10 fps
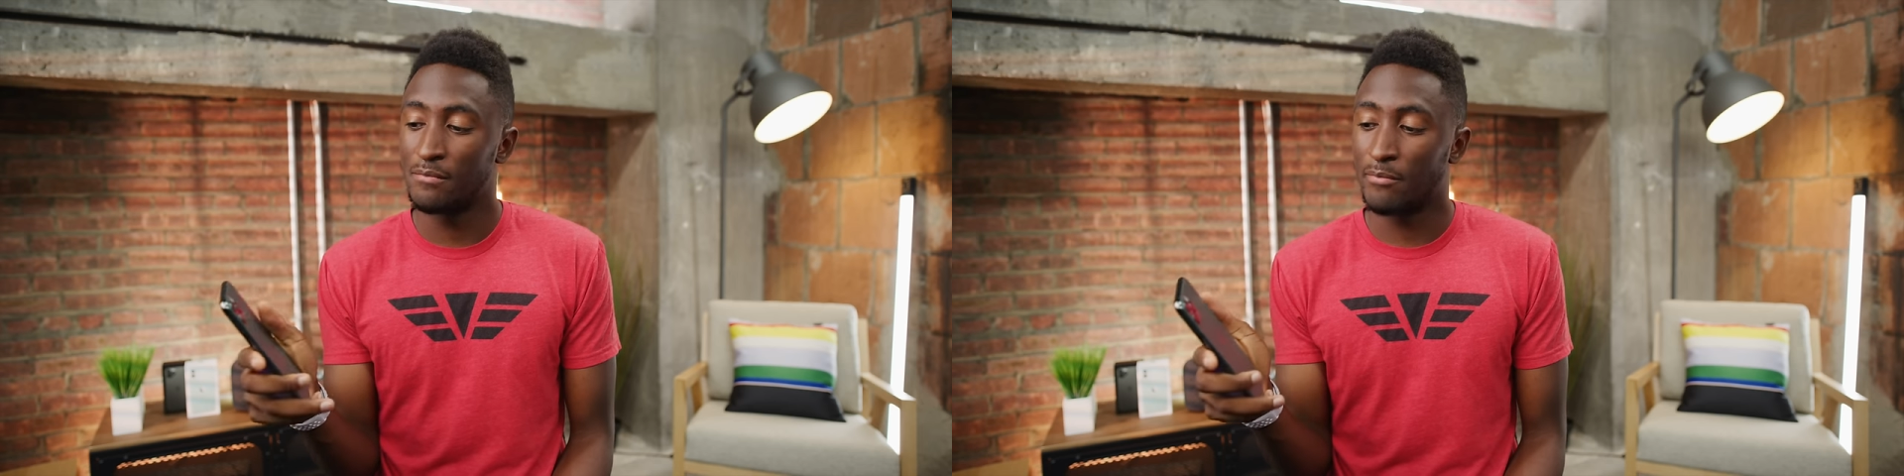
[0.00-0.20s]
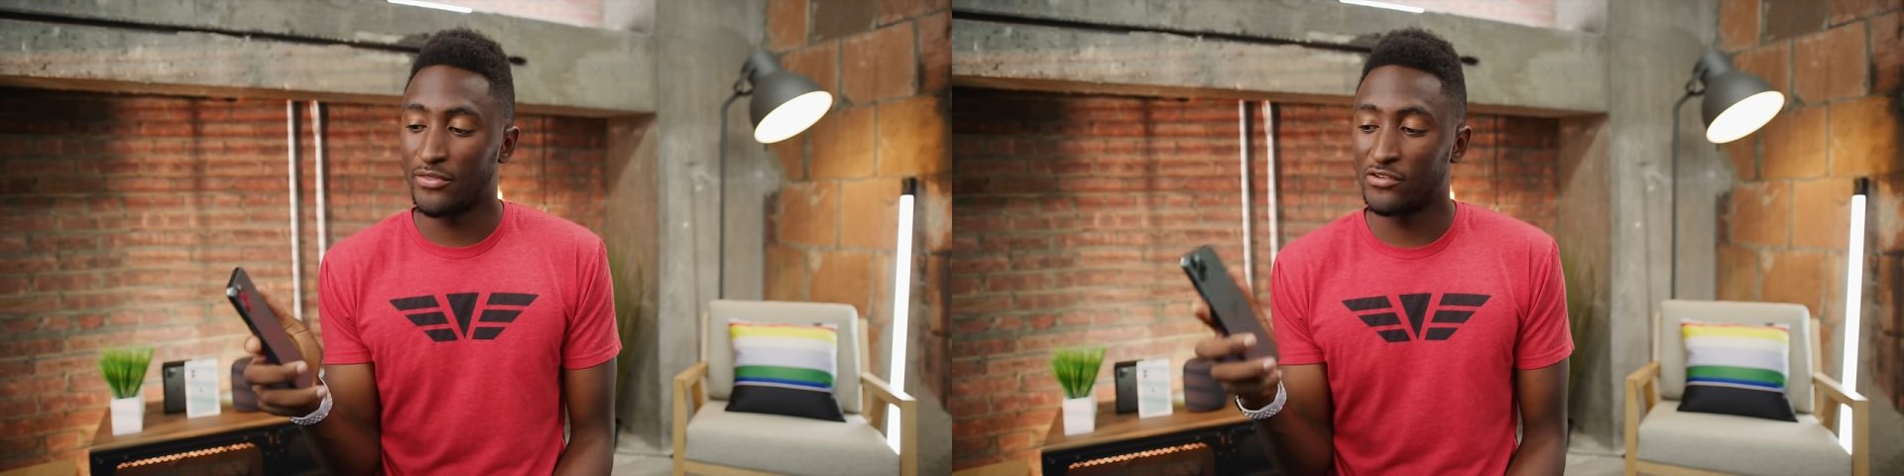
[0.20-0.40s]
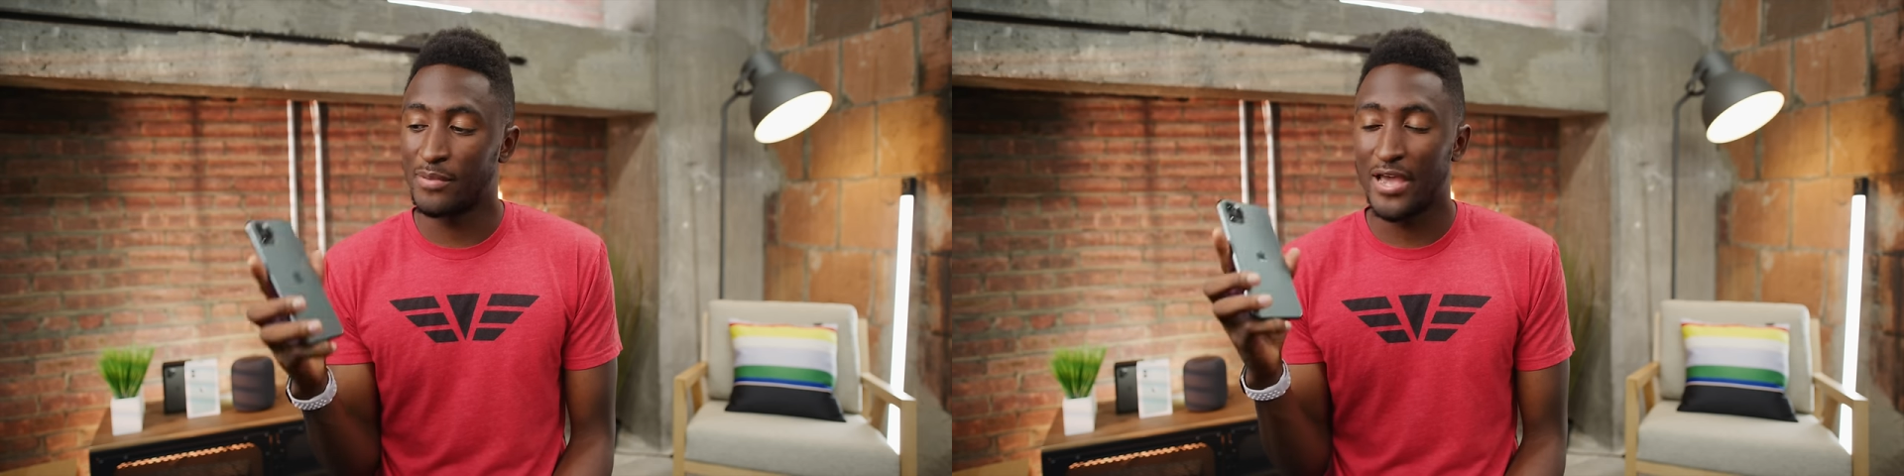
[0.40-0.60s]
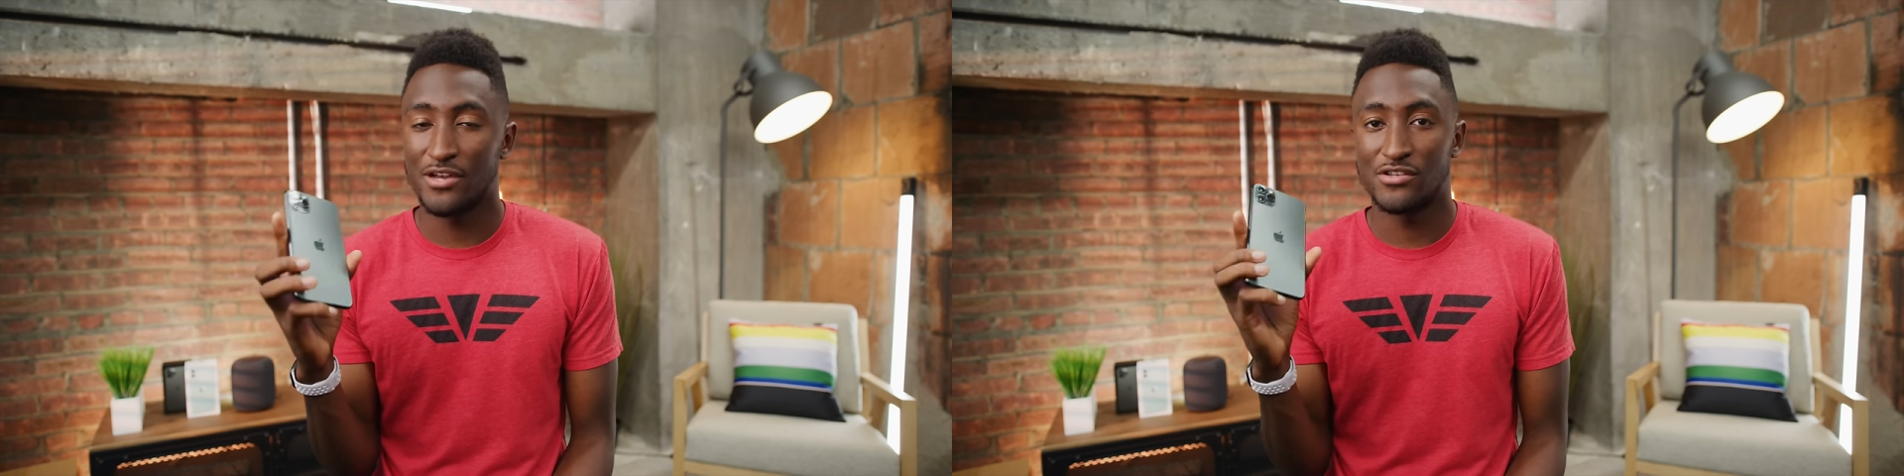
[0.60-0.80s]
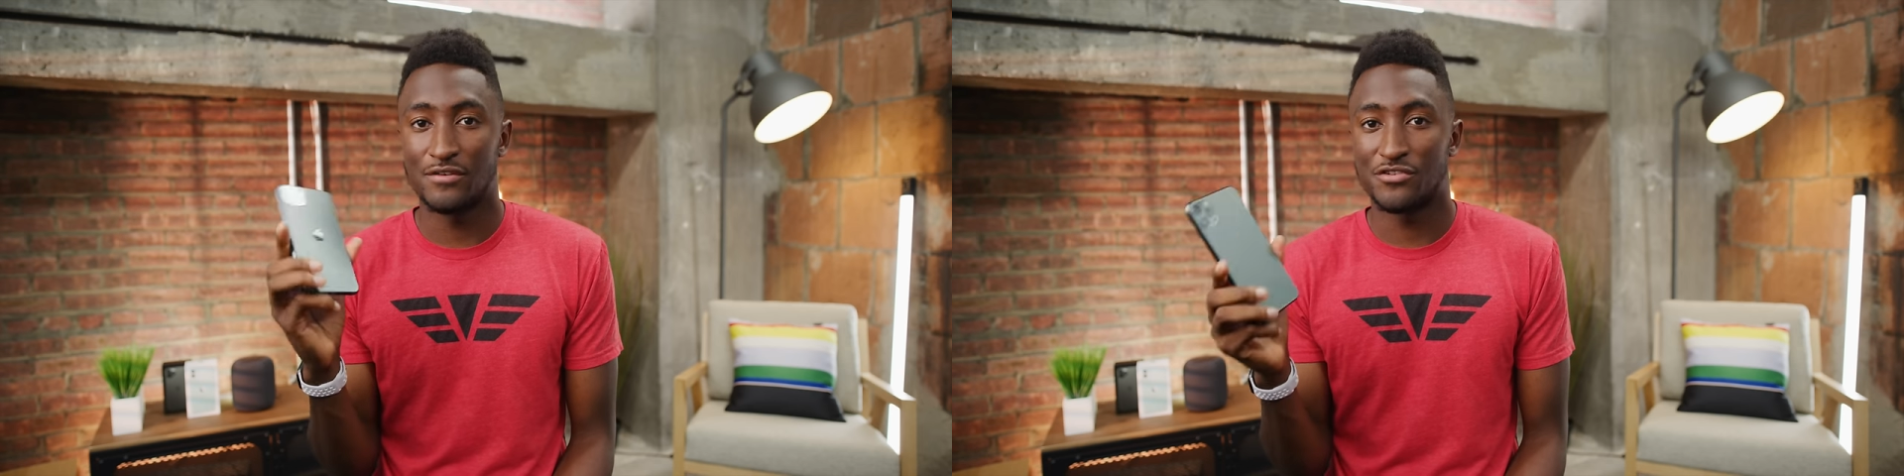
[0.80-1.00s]
But this
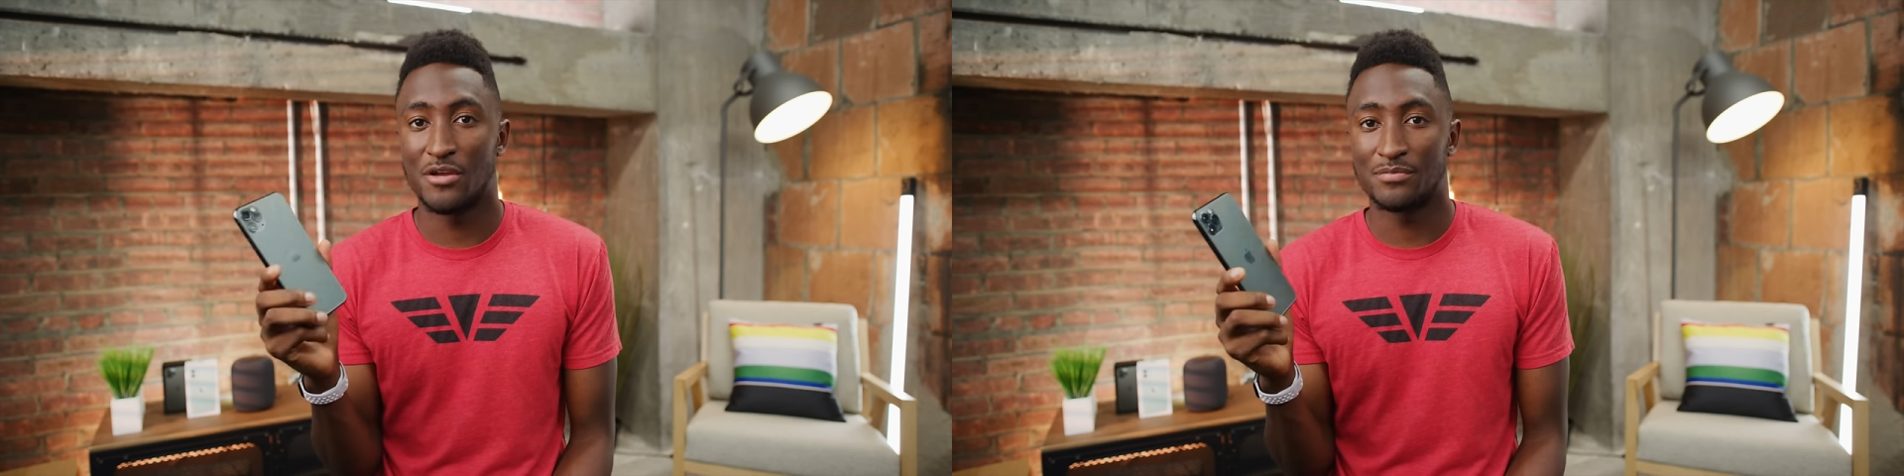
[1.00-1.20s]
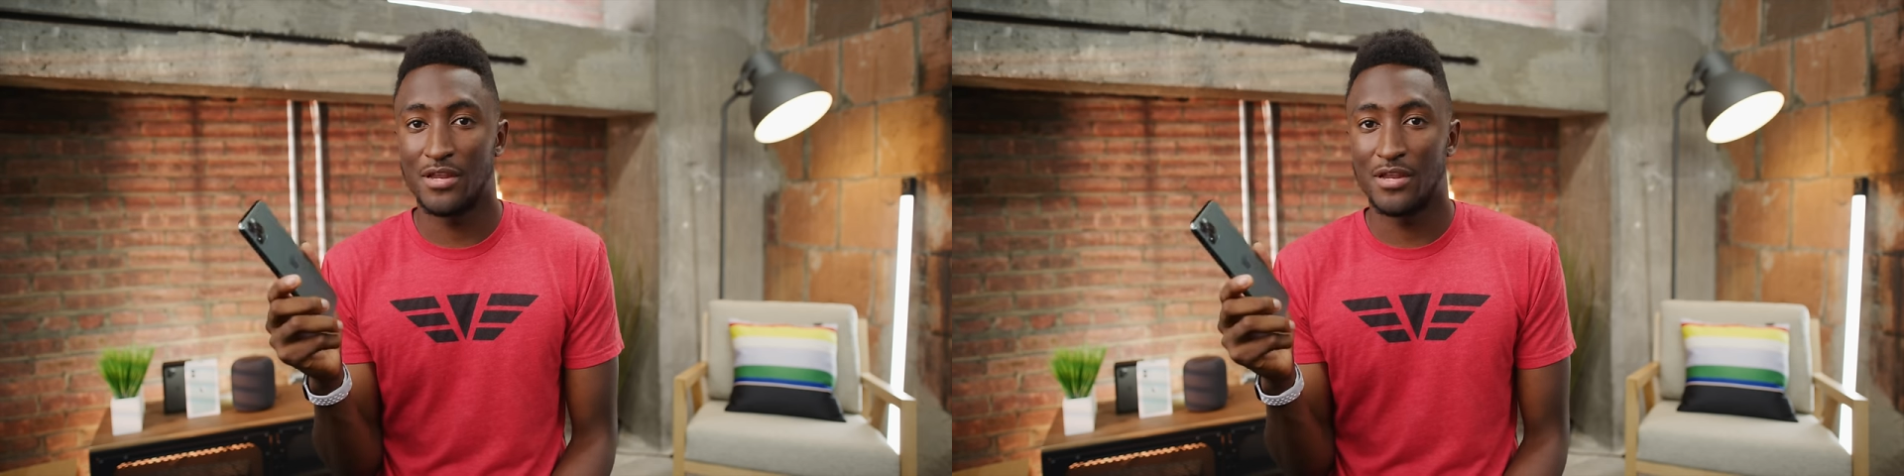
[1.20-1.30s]
package they've shipped